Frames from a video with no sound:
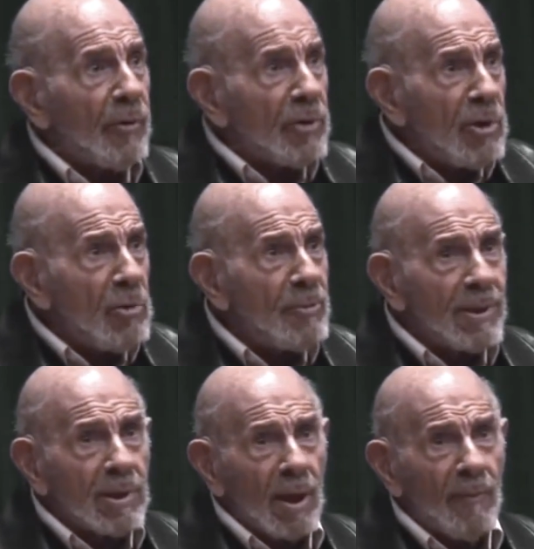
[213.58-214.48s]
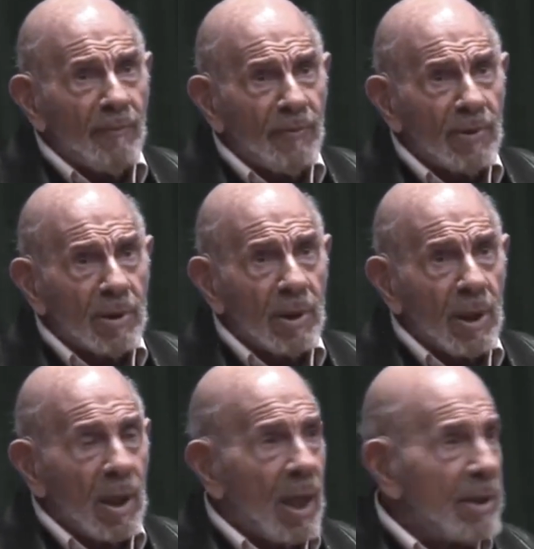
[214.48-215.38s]
for human comfort,
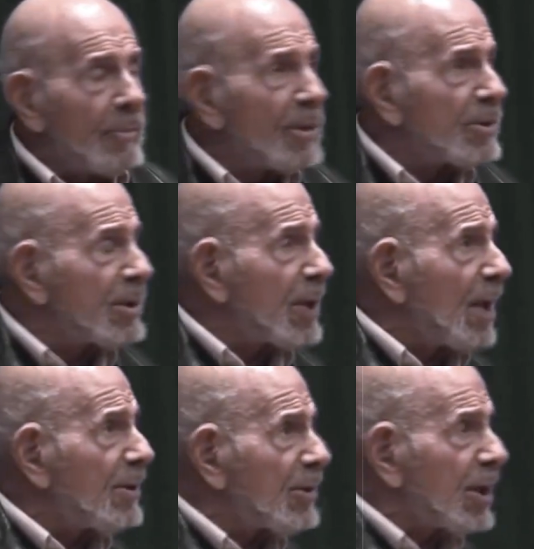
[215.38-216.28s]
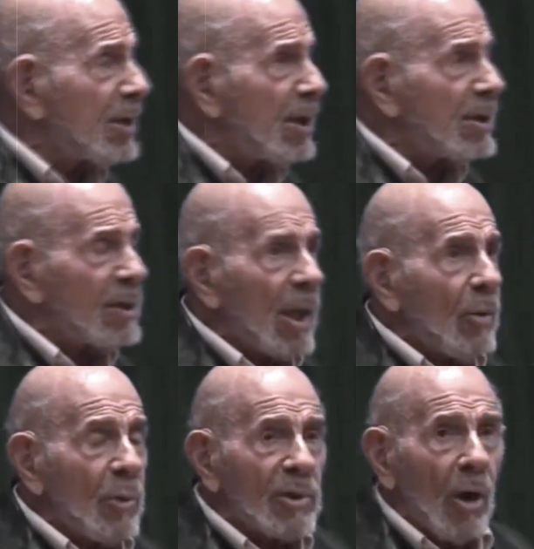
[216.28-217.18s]
and you must design cities
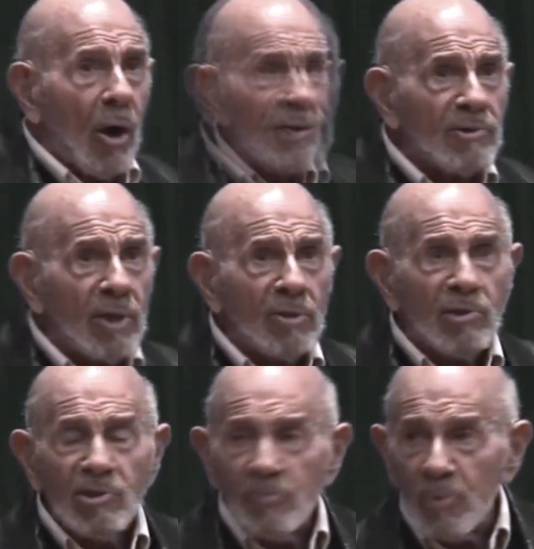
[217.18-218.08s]
with art centers,